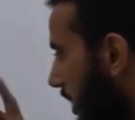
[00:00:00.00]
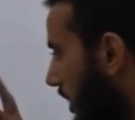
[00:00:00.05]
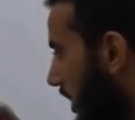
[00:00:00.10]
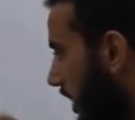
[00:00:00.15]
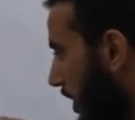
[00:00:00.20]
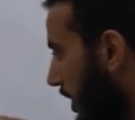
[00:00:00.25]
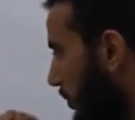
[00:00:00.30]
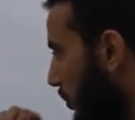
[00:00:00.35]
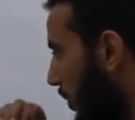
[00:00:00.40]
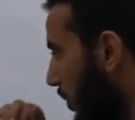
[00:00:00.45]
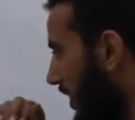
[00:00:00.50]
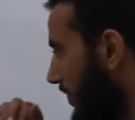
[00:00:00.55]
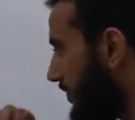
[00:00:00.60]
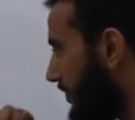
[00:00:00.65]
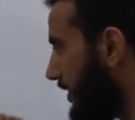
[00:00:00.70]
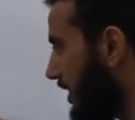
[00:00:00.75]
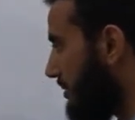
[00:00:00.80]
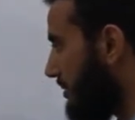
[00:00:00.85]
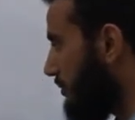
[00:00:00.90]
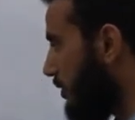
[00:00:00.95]
And one
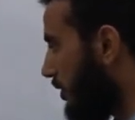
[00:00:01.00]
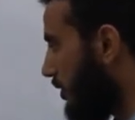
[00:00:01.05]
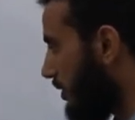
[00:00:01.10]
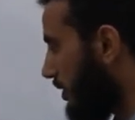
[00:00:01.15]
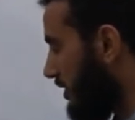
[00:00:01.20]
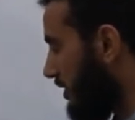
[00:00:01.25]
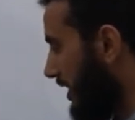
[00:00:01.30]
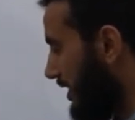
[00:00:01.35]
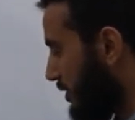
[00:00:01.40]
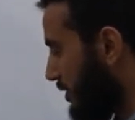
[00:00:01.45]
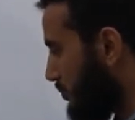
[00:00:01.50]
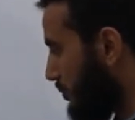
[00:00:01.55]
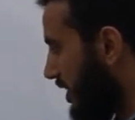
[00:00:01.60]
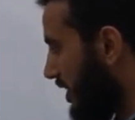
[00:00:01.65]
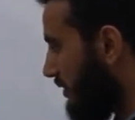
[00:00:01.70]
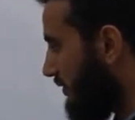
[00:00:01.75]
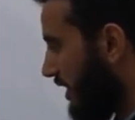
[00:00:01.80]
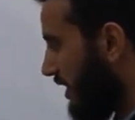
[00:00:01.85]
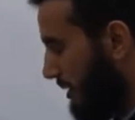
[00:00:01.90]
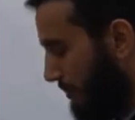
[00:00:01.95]
thing more that is
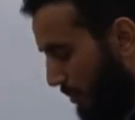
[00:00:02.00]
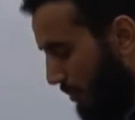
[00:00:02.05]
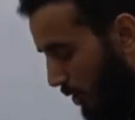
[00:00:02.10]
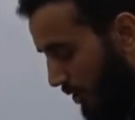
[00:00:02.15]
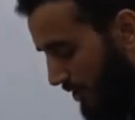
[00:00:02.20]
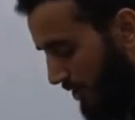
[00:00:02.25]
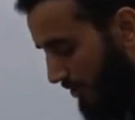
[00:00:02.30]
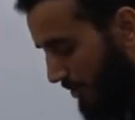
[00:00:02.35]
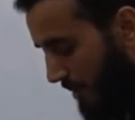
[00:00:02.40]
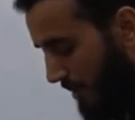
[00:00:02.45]
very, very important.